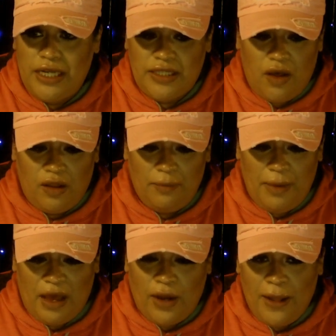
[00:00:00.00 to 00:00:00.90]
It's all
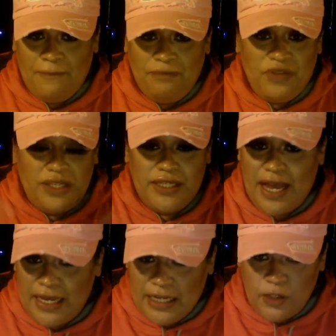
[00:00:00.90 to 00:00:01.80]
about
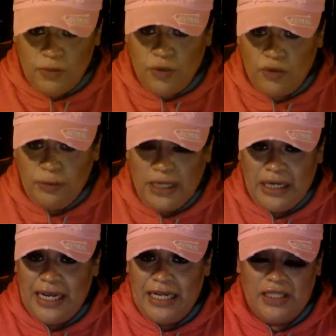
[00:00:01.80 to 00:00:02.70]
science
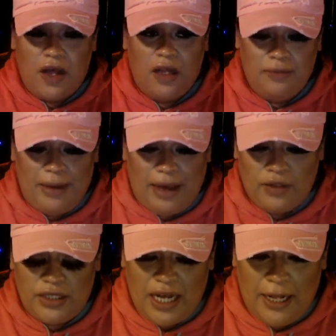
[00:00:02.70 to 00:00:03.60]
booming. It's all
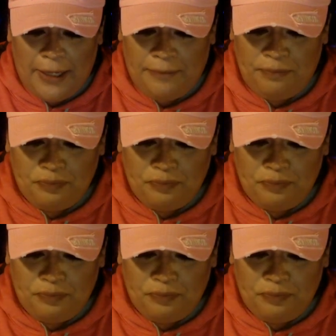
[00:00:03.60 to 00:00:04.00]
about, um,